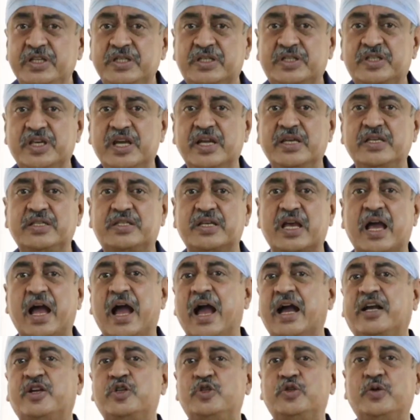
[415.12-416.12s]
these things
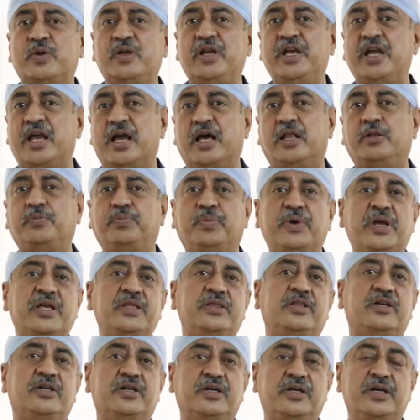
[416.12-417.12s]
actually help
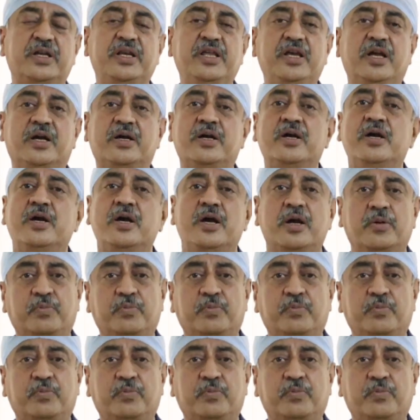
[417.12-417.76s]
in the hernia,